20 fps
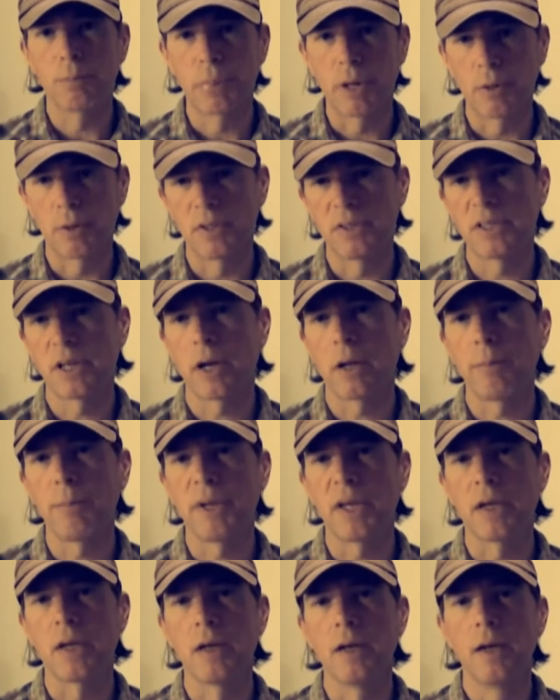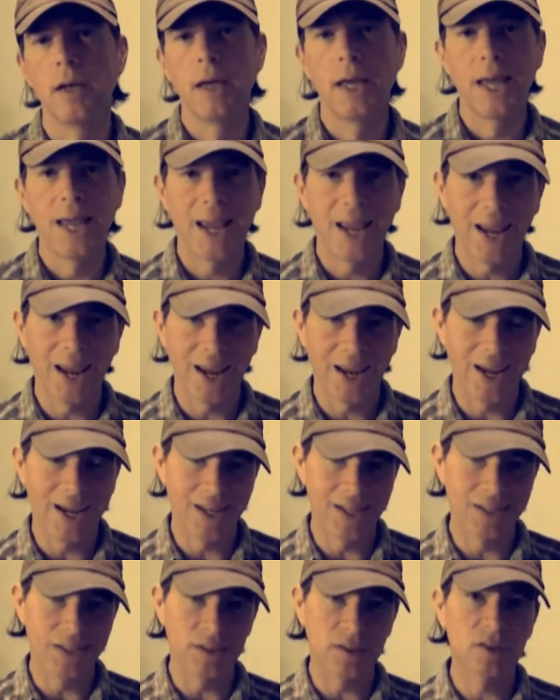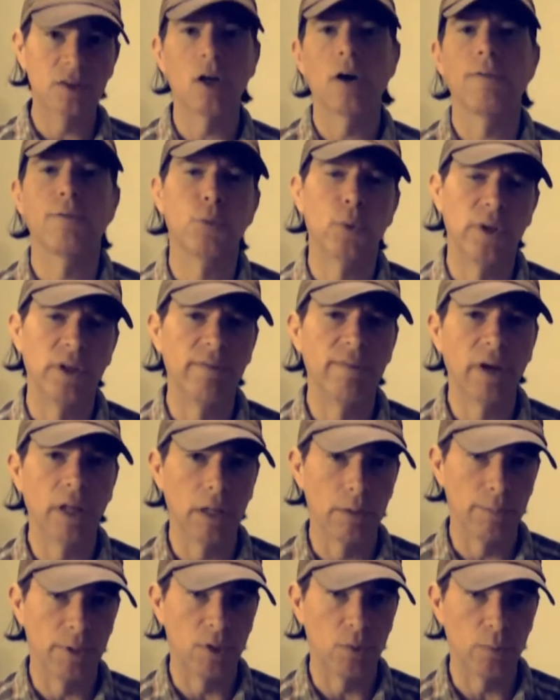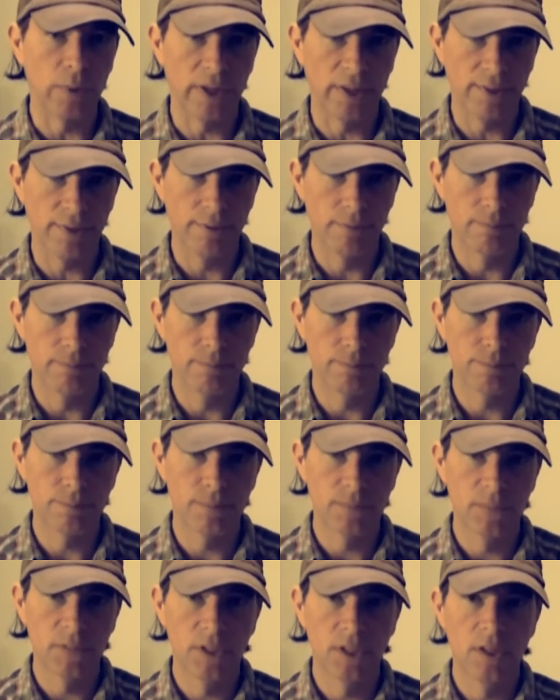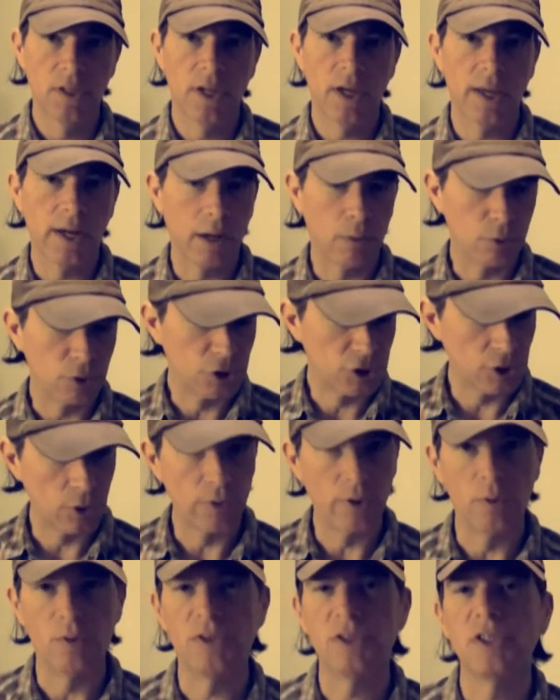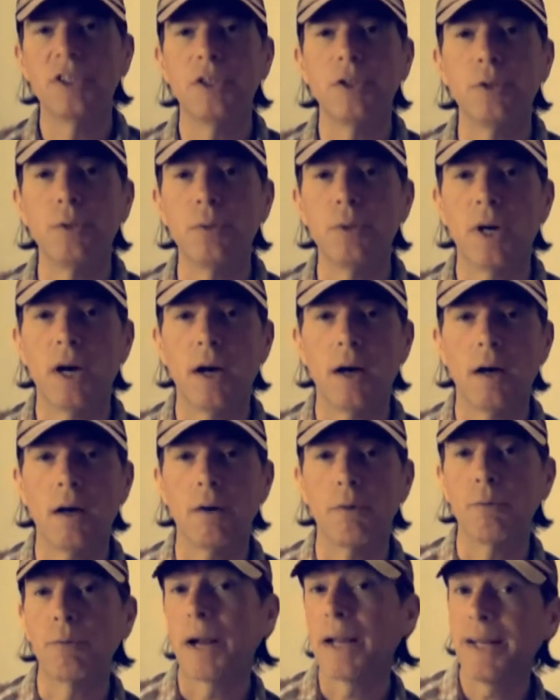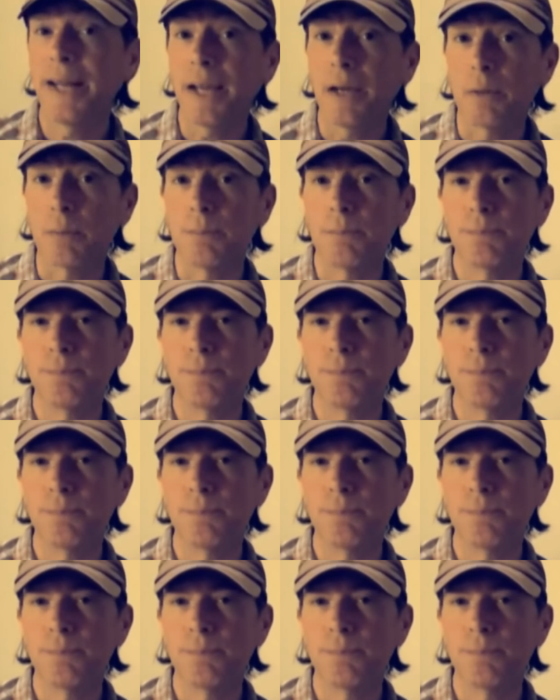prototyping, and software development with. And I will show those to you right now.